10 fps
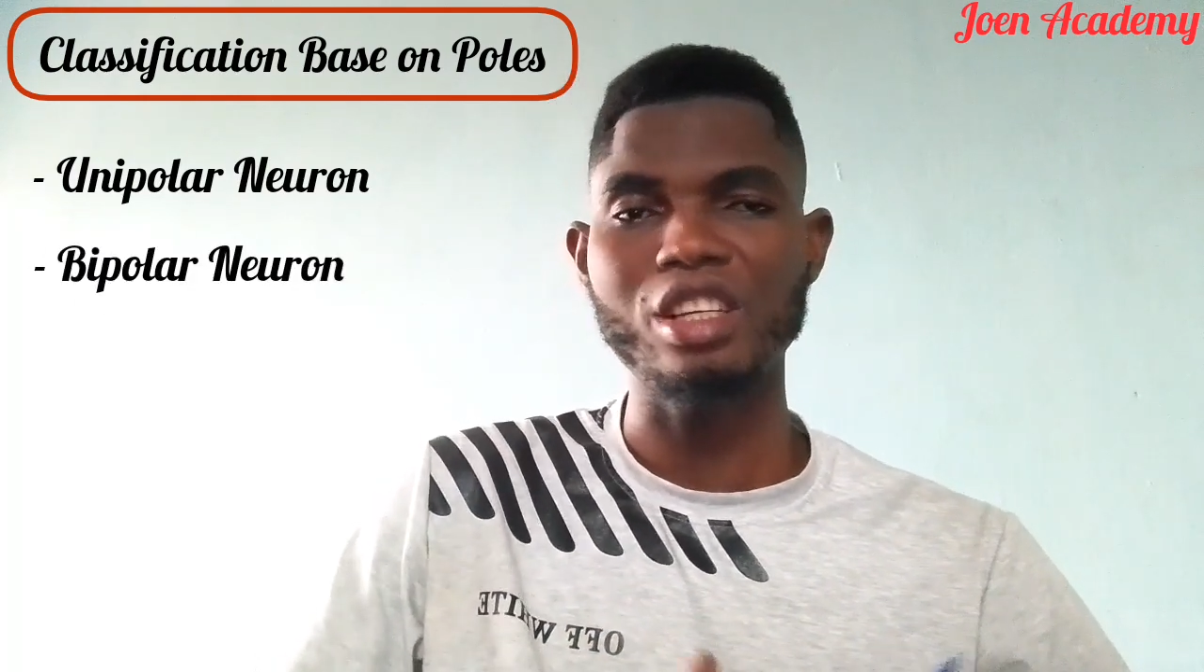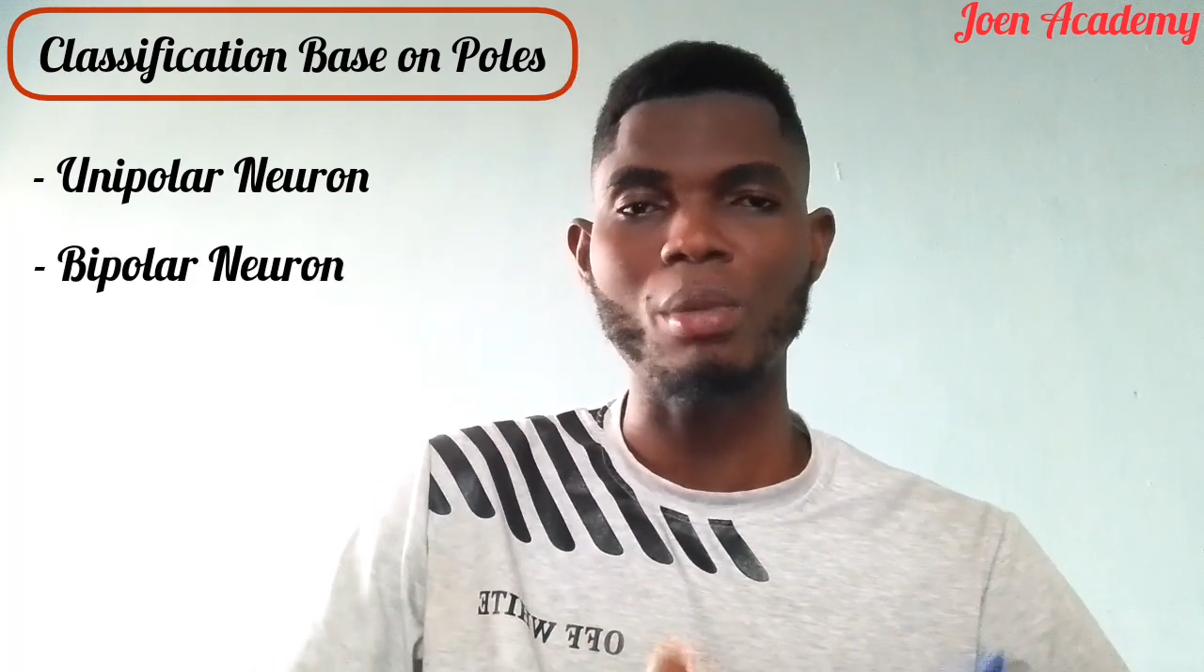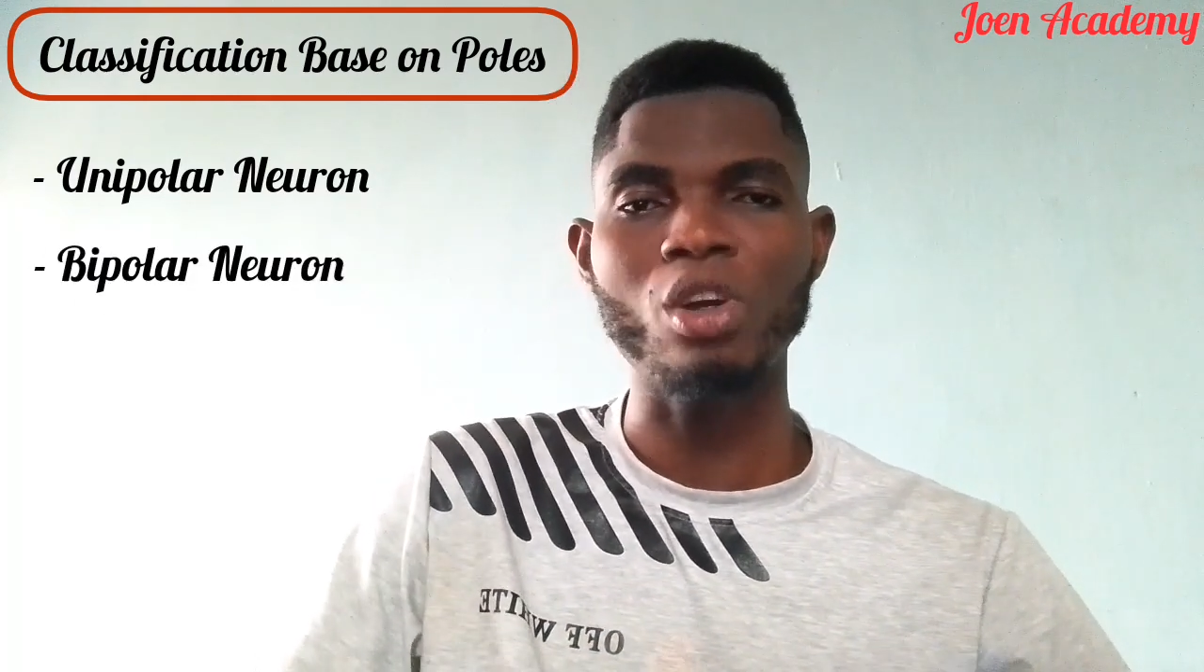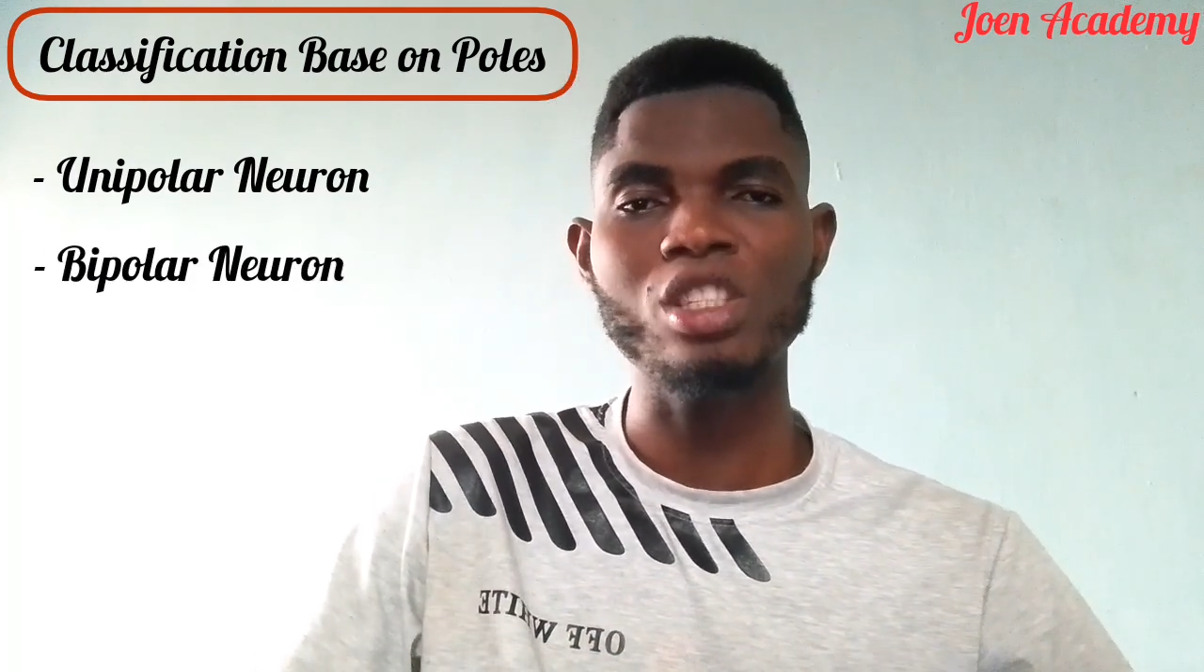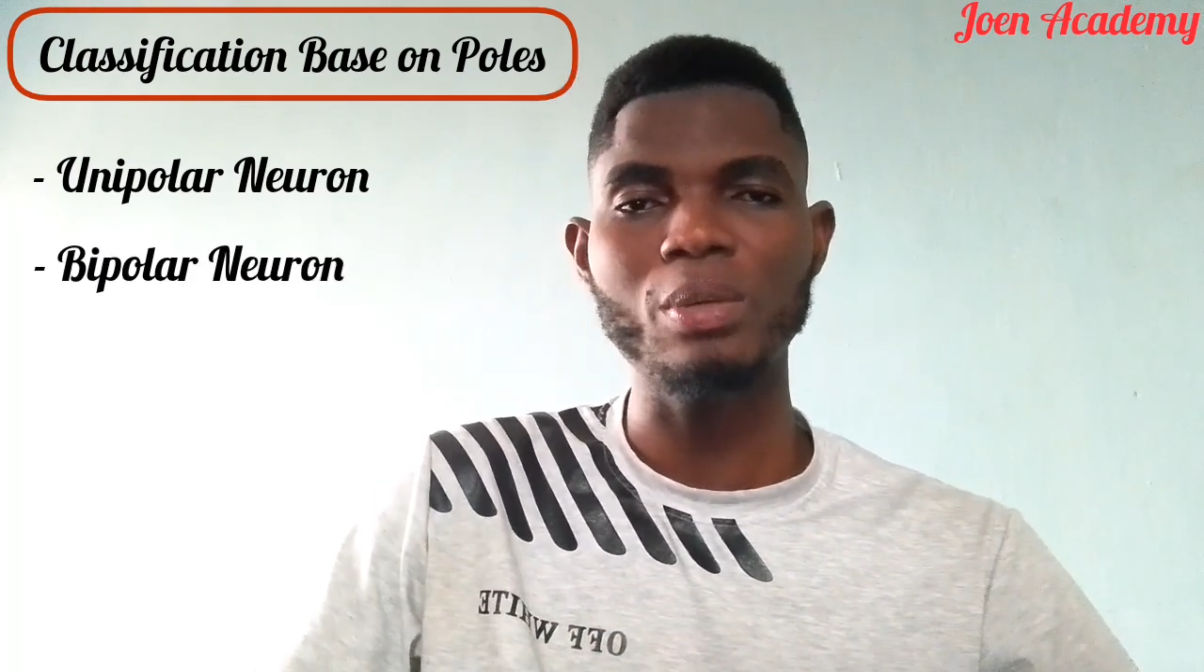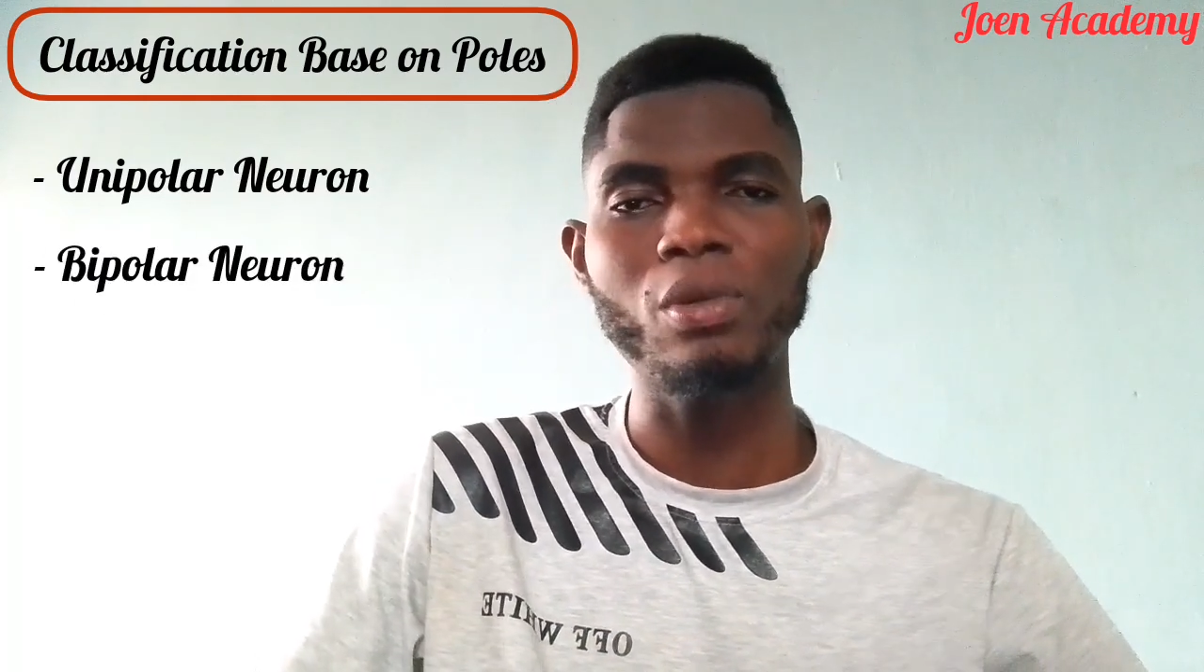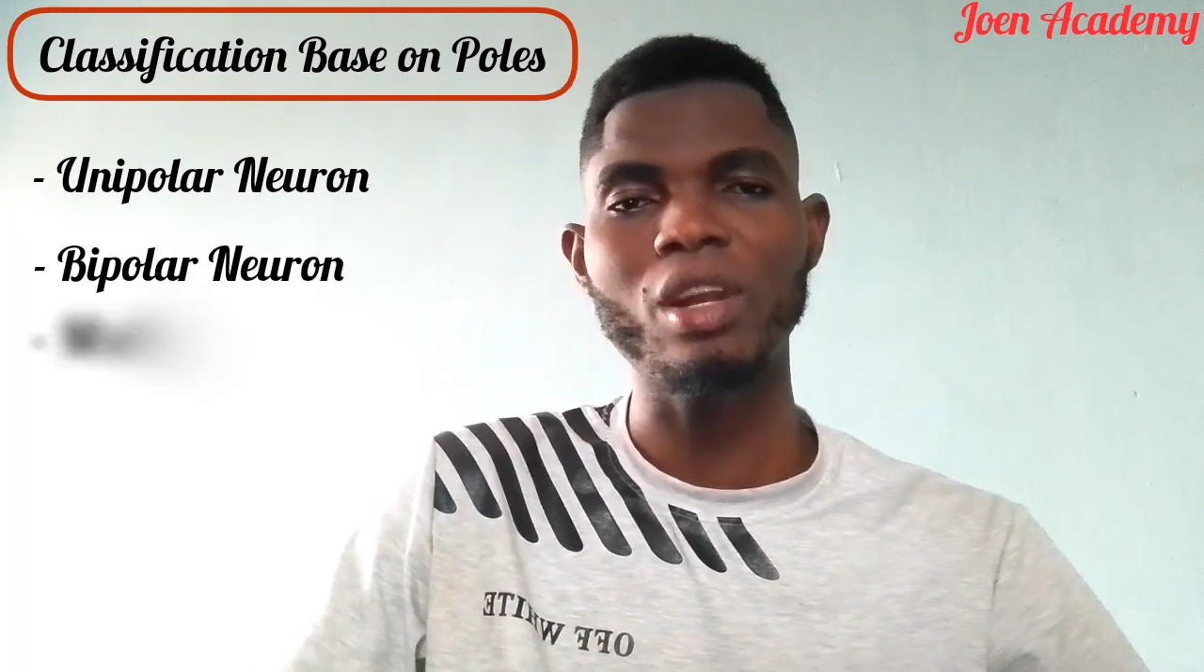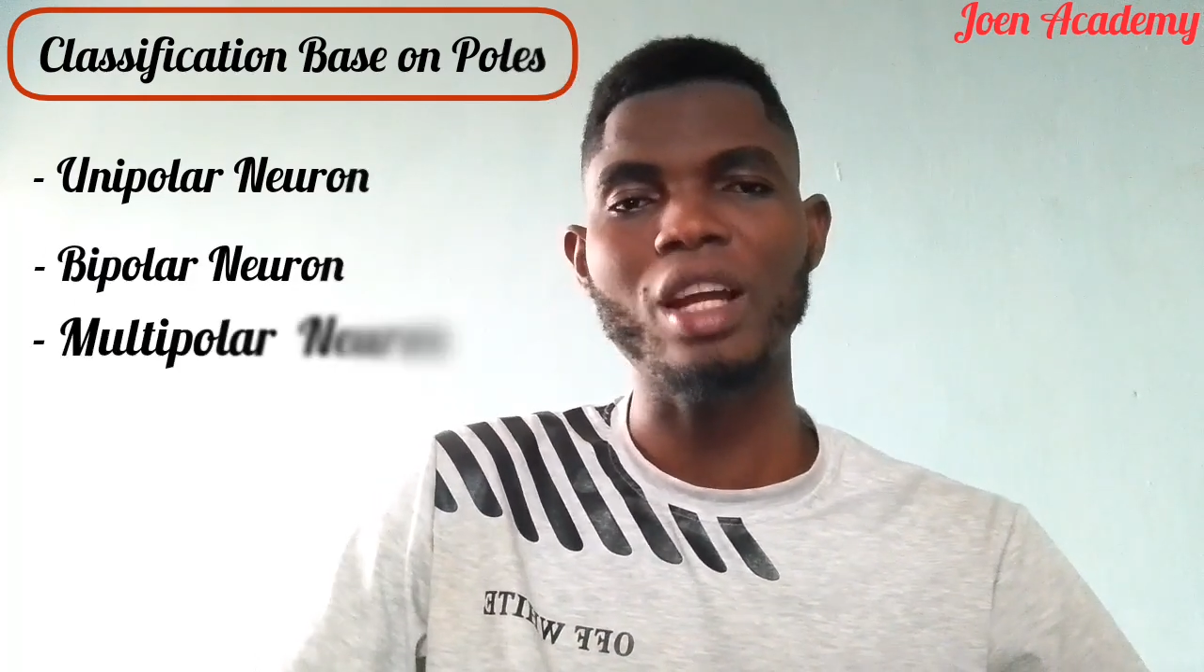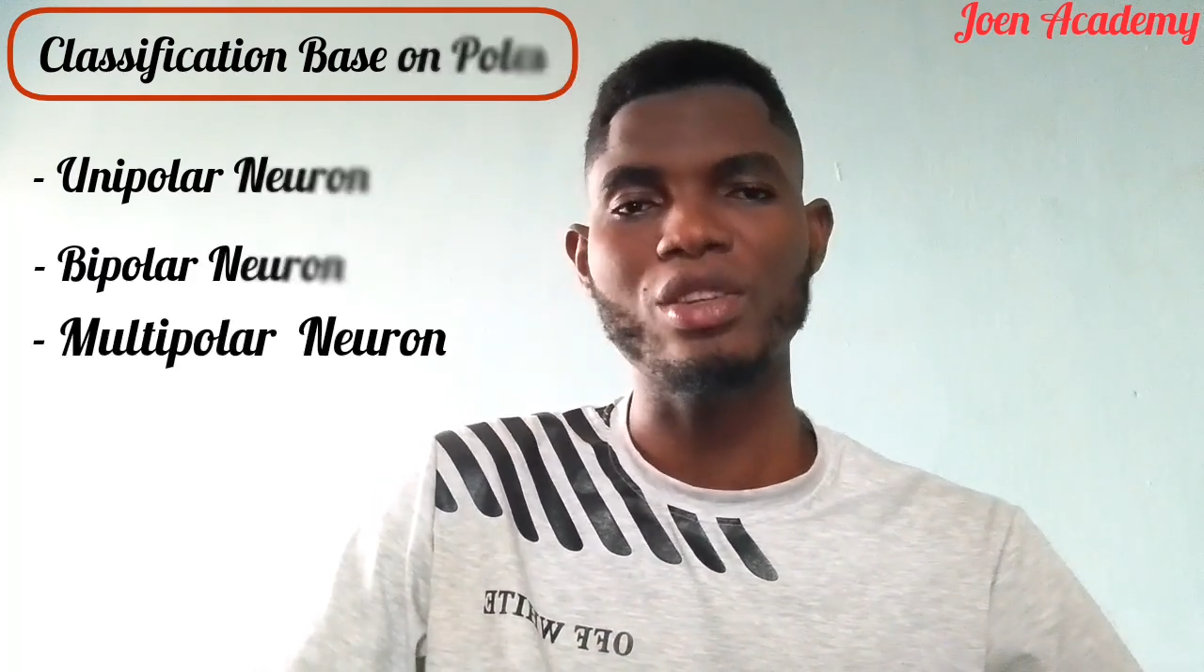multipolar